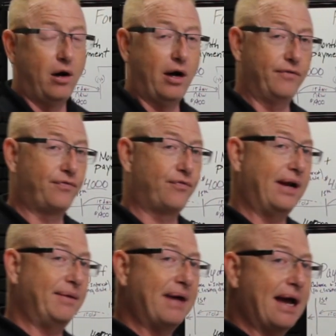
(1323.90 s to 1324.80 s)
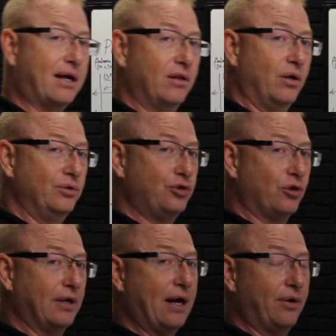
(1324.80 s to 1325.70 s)
On Freddie Mac loans,
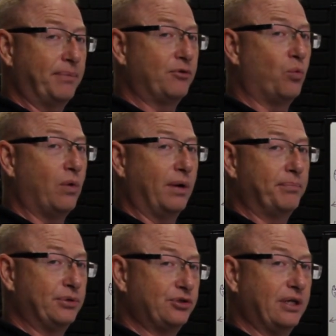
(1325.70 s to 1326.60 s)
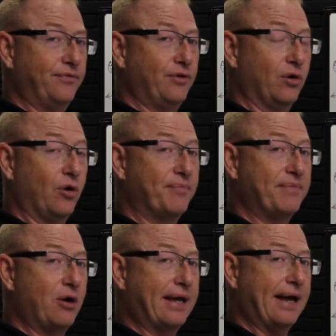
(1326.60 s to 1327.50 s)
you're allowed up to 1% of your loan
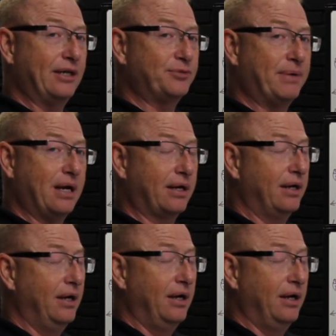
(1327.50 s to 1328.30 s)
amount cash back.